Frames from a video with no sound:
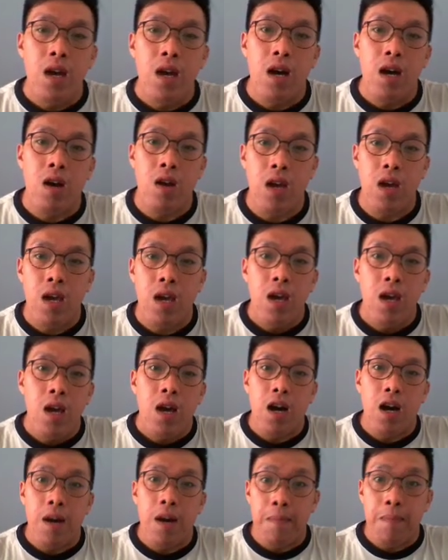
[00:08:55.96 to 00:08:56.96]
Okay,
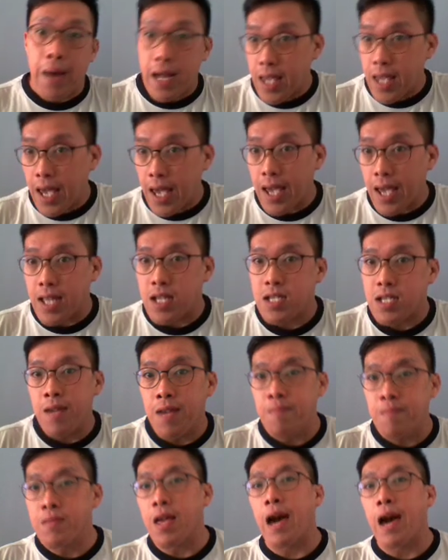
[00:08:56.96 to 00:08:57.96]
but yet at the
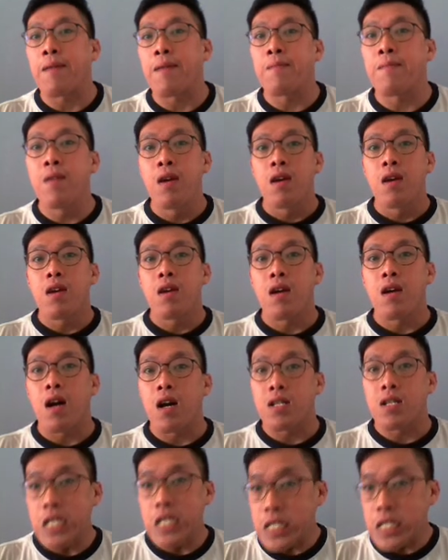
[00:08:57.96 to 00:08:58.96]
same time,
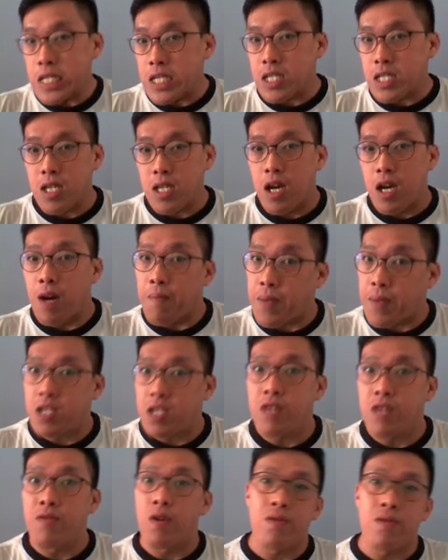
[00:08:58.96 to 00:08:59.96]
this is a
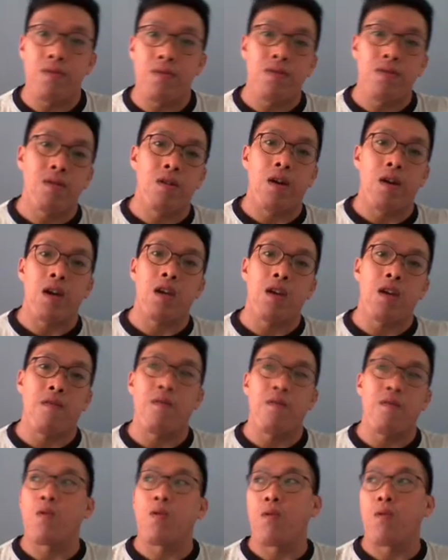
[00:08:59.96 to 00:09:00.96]
busy road, right?
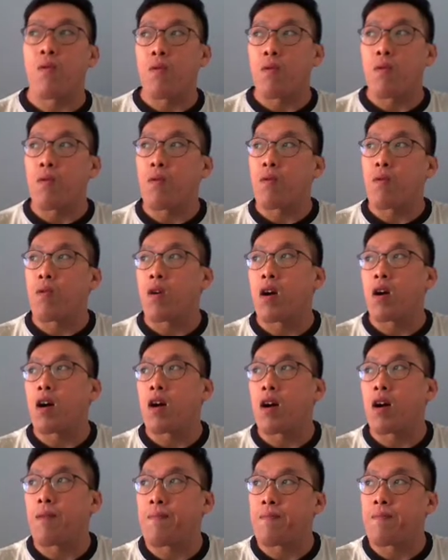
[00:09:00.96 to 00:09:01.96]
If you
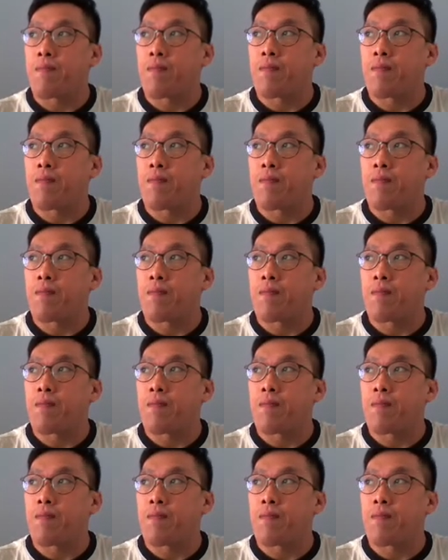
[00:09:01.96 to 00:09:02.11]
are